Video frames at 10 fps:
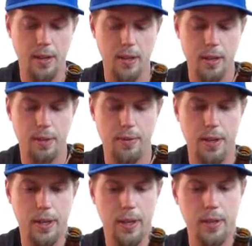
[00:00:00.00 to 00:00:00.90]
oh
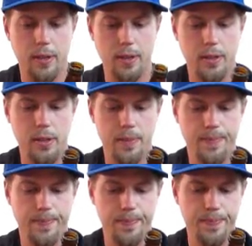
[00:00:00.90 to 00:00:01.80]
fuck, here it is,
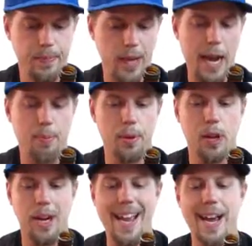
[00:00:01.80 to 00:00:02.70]

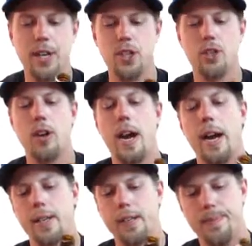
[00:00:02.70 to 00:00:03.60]
apricot
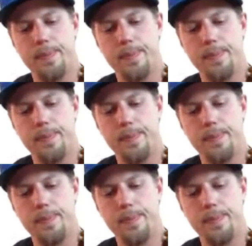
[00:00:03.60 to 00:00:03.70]
extract.